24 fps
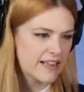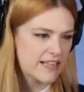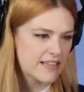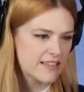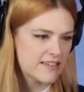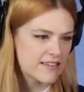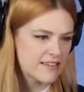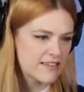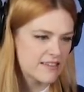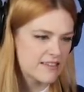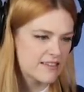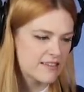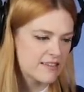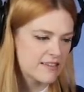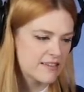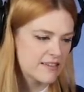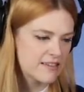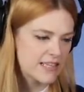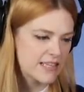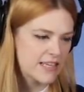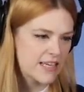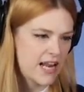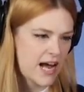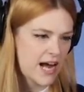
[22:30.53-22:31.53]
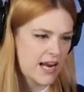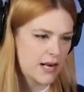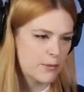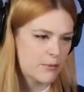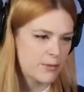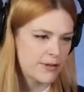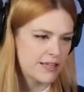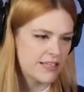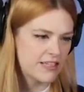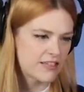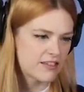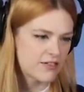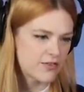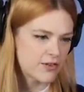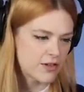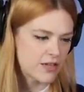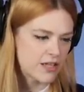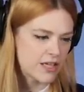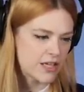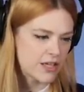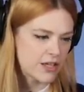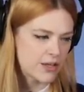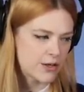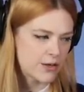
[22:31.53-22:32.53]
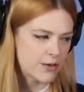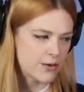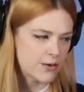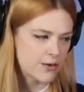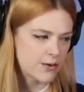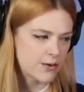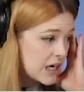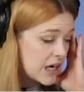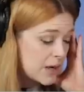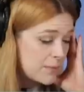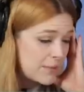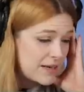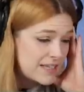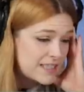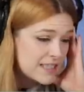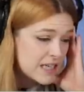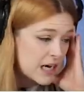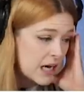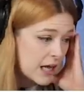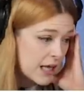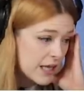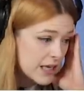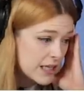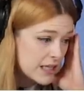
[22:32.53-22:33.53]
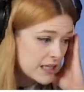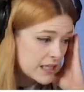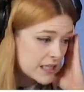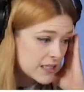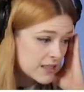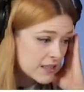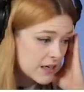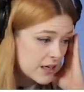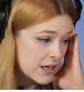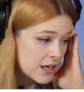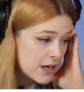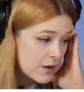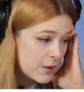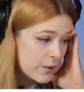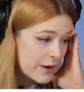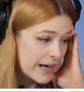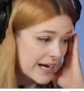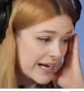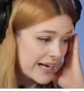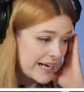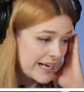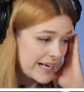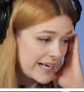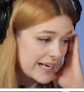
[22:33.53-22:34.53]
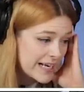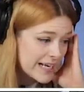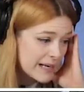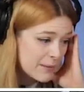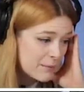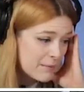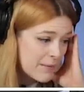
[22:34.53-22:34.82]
This is not a place for you. Oh, my toddlers are awake.